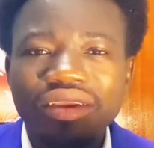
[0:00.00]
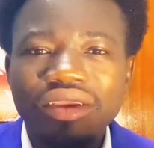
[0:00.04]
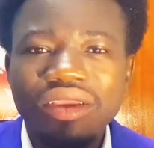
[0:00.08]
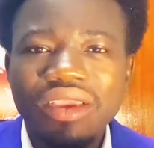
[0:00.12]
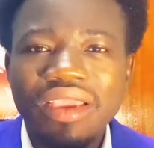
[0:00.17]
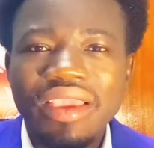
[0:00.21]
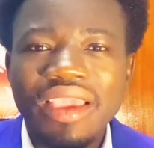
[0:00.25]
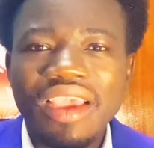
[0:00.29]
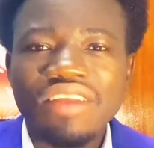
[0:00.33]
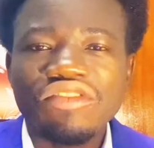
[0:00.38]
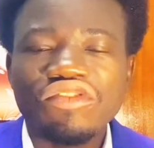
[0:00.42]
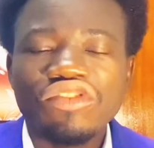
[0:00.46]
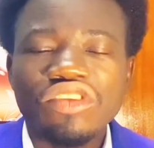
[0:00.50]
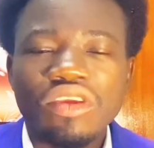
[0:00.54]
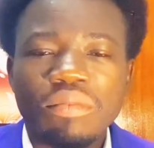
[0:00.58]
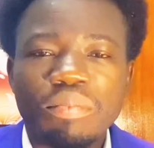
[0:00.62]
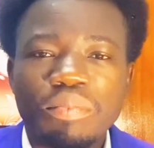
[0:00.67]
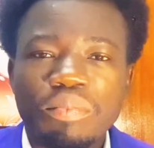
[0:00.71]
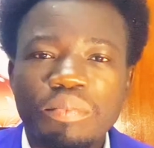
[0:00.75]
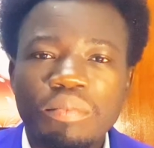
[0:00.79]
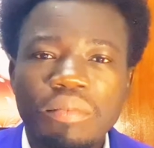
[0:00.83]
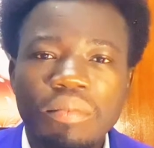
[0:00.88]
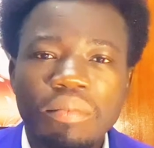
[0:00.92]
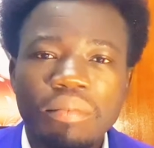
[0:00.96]
gets to the
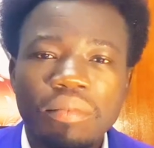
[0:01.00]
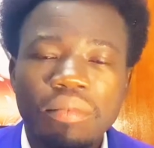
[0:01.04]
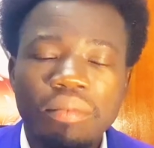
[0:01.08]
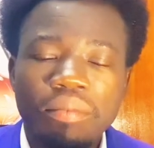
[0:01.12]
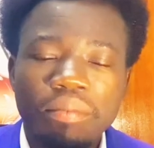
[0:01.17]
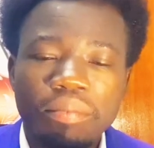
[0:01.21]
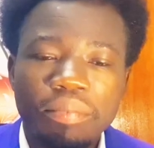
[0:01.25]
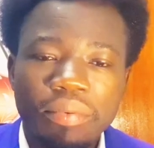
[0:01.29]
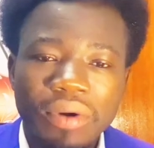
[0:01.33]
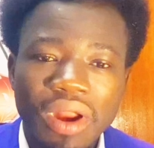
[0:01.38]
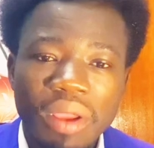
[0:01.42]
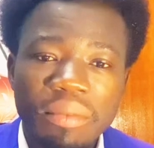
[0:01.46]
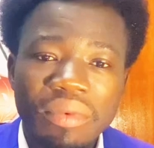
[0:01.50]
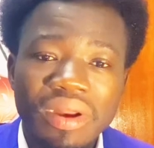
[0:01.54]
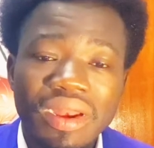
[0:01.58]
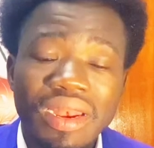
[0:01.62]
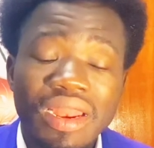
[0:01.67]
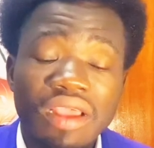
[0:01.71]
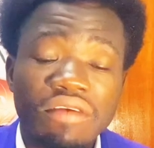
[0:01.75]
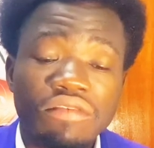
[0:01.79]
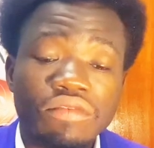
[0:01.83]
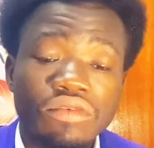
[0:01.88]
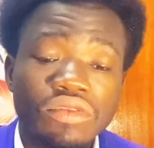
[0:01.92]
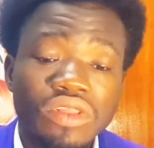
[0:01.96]
primary
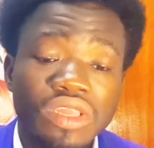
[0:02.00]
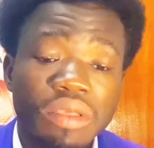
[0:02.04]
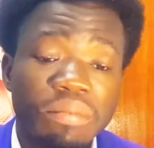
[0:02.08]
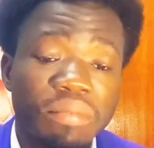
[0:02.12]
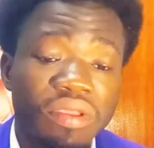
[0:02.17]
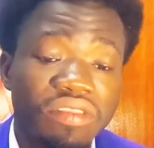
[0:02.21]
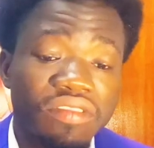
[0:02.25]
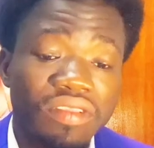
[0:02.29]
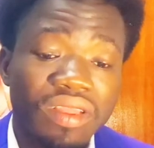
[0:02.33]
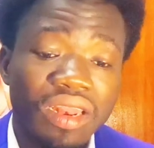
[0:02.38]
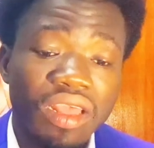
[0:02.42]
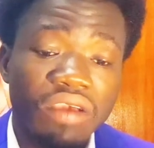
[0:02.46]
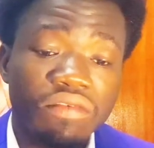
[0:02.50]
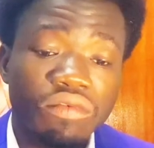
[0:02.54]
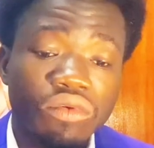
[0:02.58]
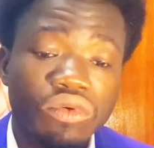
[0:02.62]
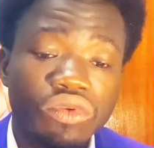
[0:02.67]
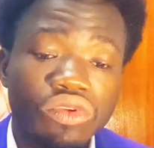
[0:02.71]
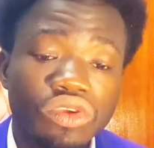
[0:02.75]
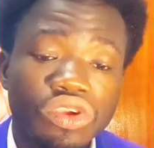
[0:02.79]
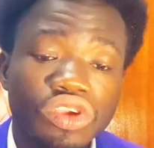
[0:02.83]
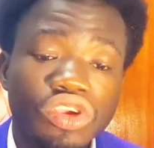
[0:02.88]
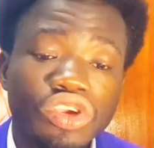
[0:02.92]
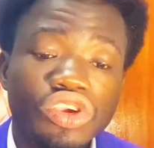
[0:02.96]
level, the basic level,
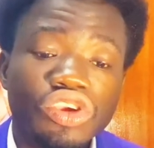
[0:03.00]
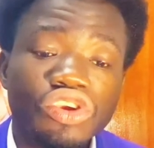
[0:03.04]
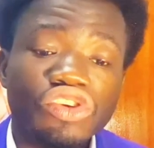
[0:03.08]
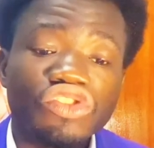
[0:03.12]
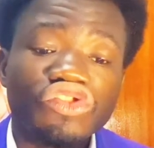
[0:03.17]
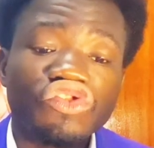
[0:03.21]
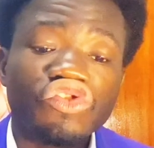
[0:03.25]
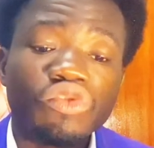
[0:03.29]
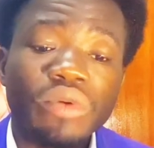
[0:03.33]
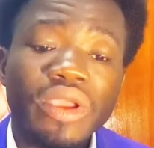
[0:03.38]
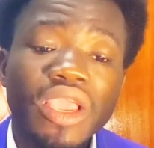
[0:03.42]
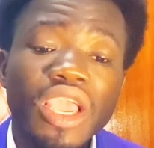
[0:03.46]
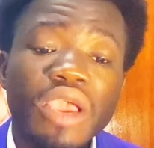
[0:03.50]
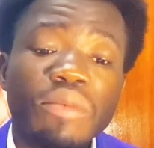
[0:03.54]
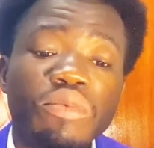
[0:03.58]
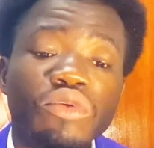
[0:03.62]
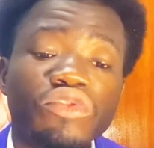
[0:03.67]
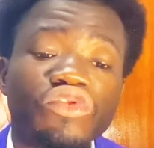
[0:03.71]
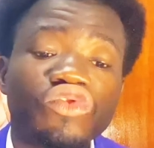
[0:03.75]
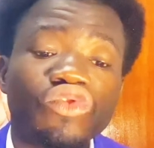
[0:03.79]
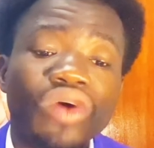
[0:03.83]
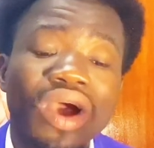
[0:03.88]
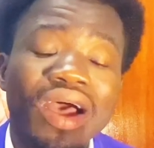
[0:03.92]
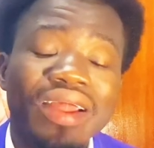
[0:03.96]
she'll be able
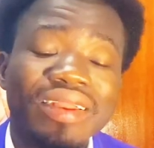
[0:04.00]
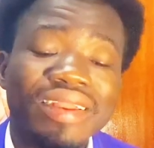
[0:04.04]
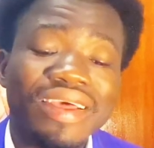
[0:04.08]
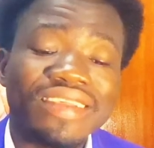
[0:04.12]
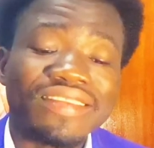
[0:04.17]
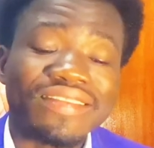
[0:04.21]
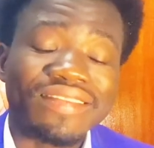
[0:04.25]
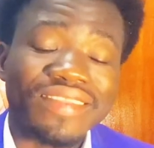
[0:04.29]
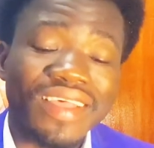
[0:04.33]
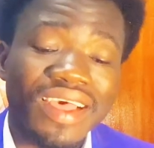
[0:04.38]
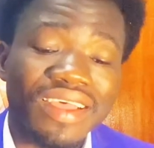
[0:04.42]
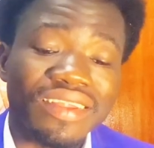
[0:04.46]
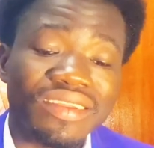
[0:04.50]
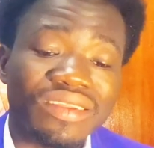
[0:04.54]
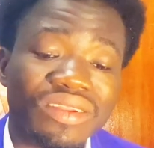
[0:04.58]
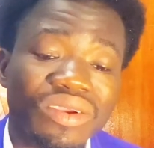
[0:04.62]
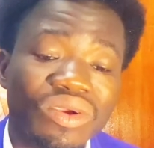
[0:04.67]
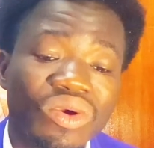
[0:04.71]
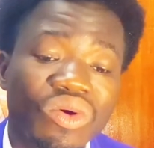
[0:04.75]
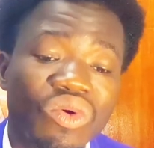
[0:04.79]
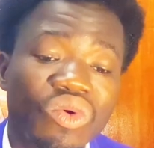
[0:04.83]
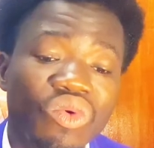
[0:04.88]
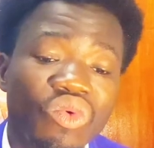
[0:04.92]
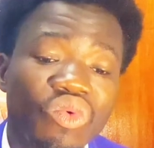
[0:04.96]
to understand
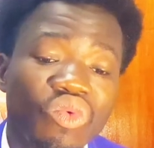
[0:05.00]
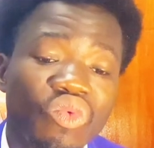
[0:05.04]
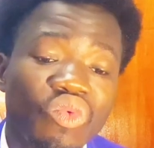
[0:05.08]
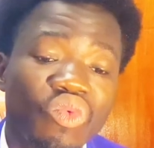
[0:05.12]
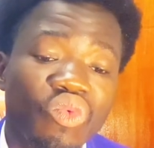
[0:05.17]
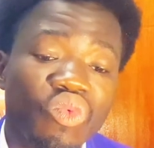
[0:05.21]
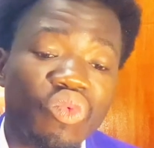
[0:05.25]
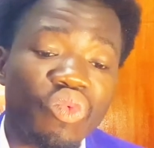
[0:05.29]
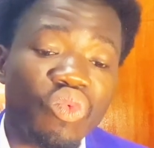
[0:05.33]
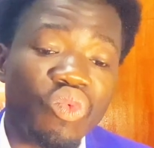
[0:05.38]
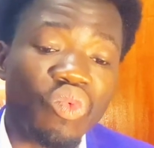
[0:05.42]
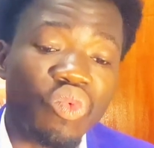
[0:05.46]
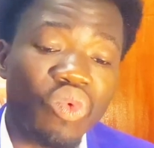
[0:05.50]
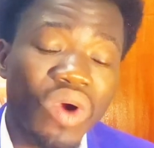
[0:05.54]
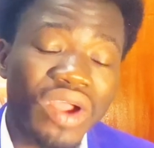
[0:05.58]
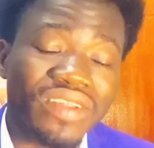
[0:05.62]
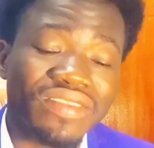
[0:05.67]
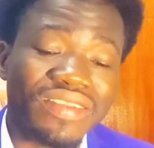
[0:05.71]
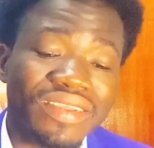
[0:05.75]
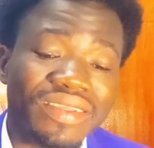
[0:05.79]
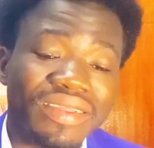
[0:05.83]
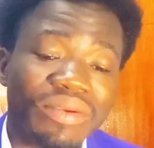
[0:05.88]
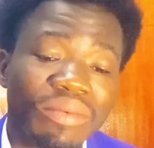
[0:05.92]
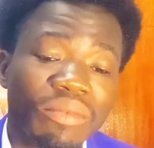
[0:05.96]

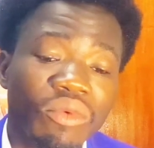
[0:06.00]
what